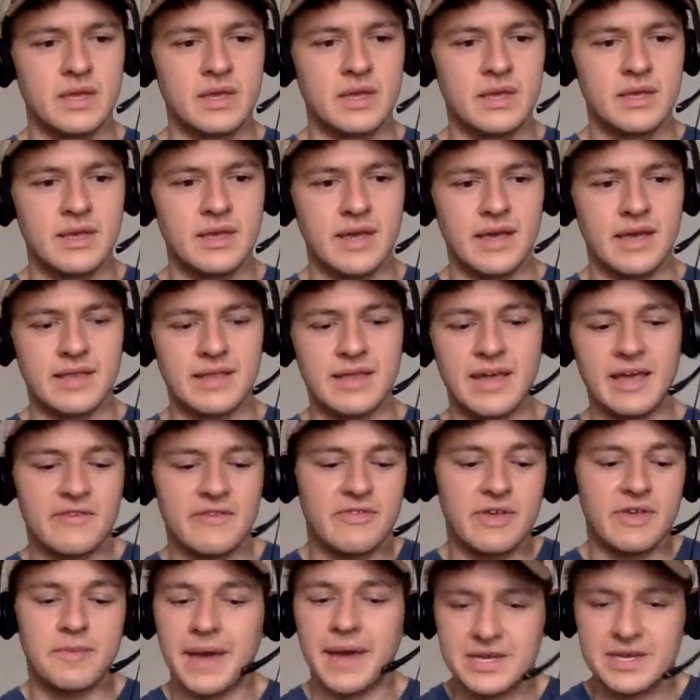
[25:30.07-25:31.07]
and they have
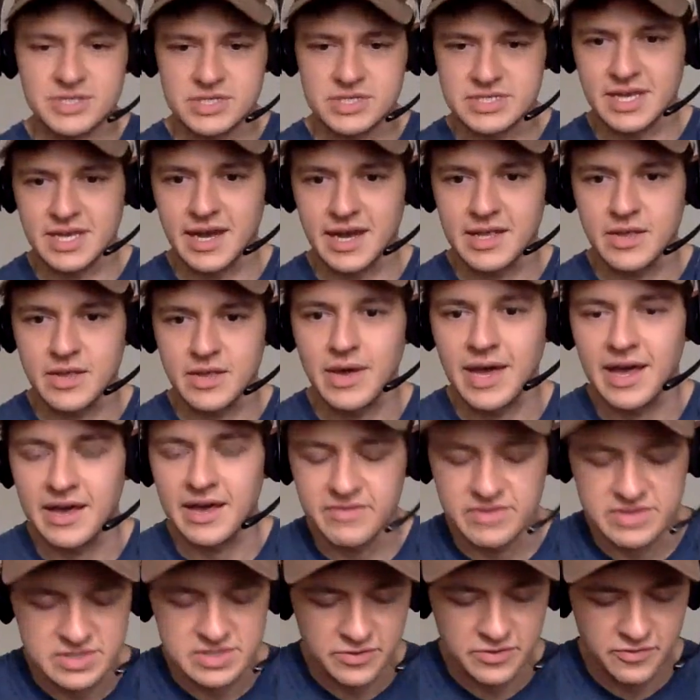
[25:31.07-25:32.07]
like patience that I don't have
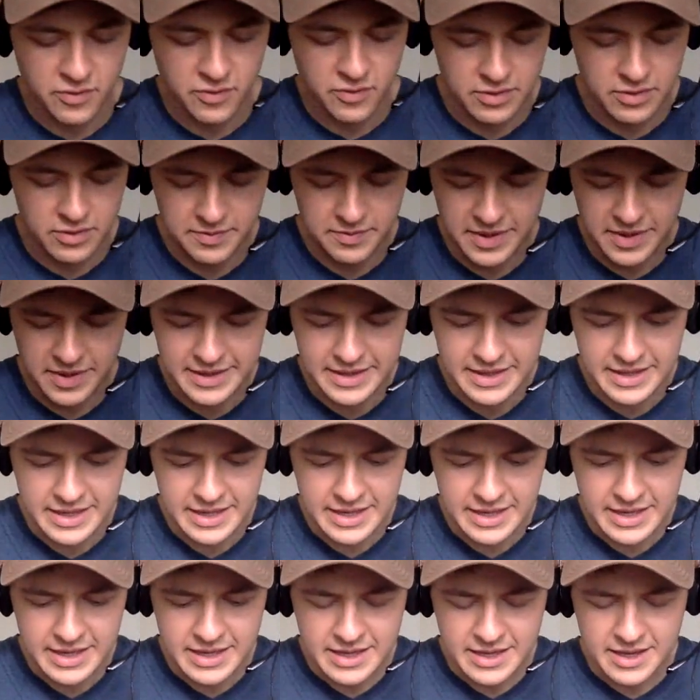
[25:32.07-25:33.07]
and so forth. But
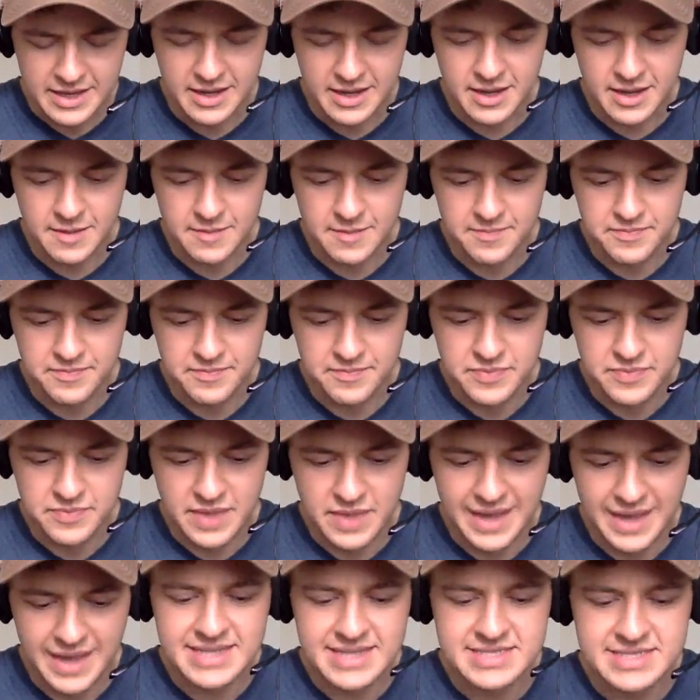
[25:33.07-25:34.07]
I
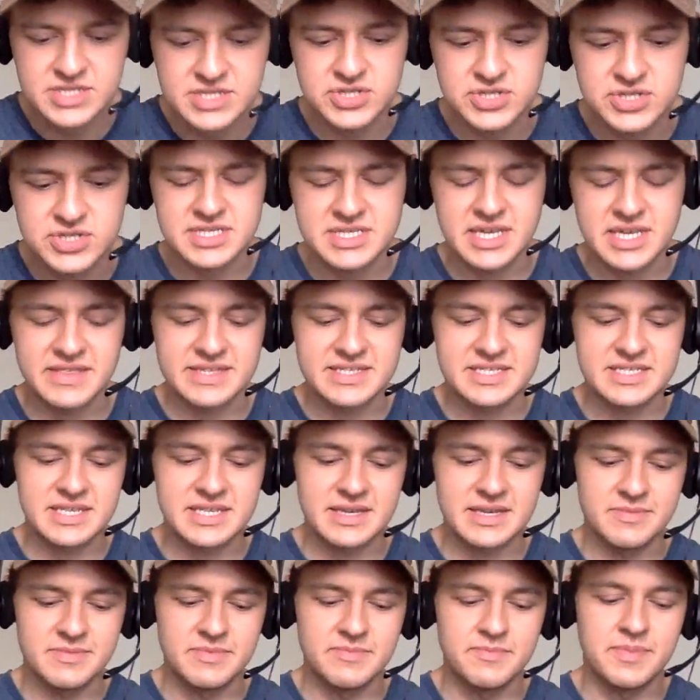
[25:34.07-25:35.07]
guess it's just like this.
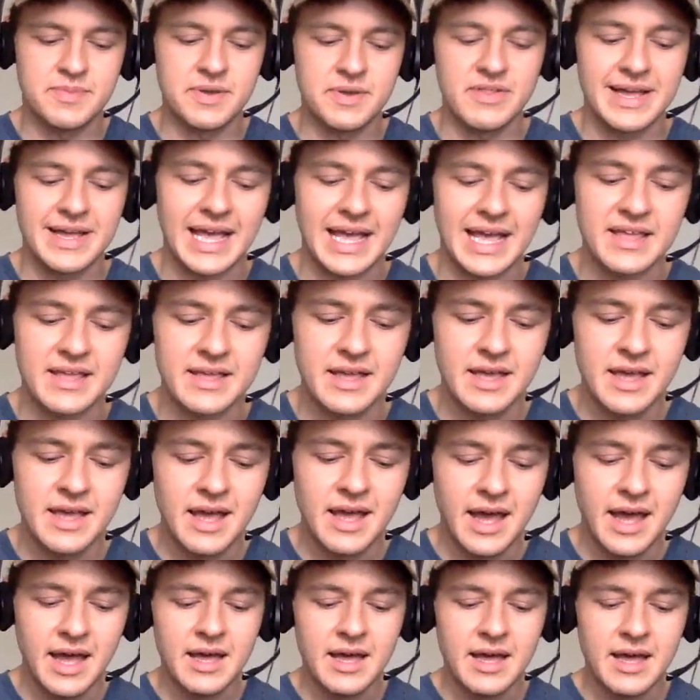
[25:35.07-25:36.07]
But like
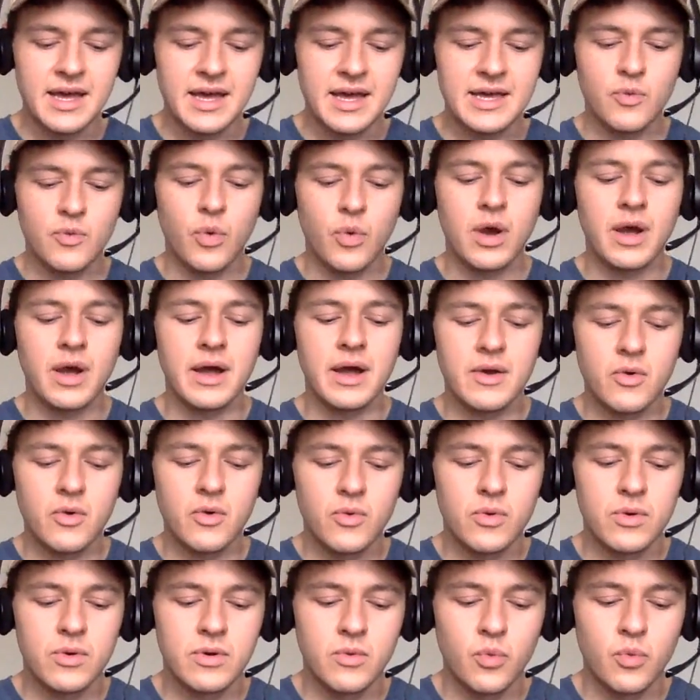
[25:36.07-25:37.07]
what
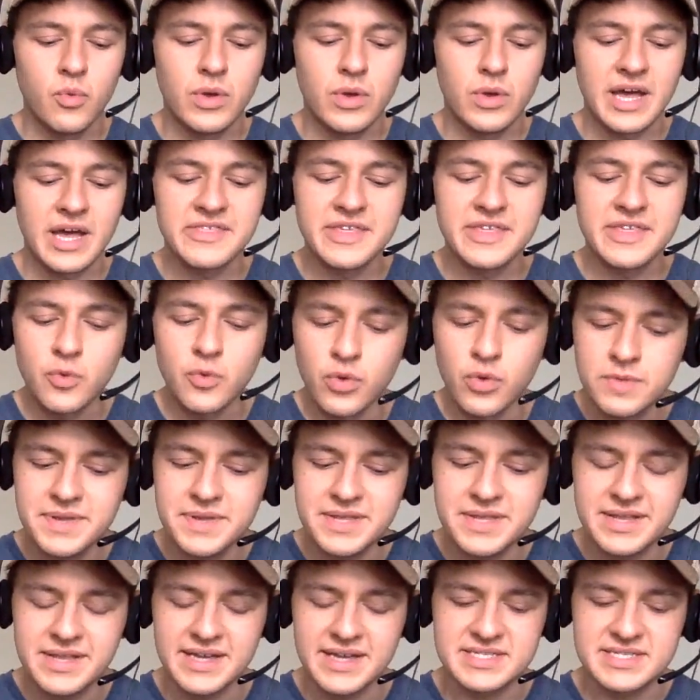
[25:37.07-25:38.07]
what I think would be
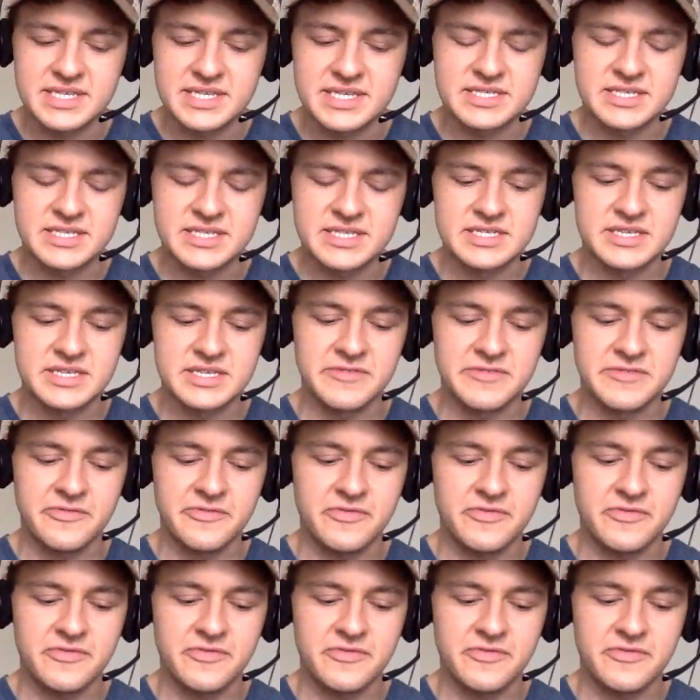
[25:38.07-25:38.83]
nice is if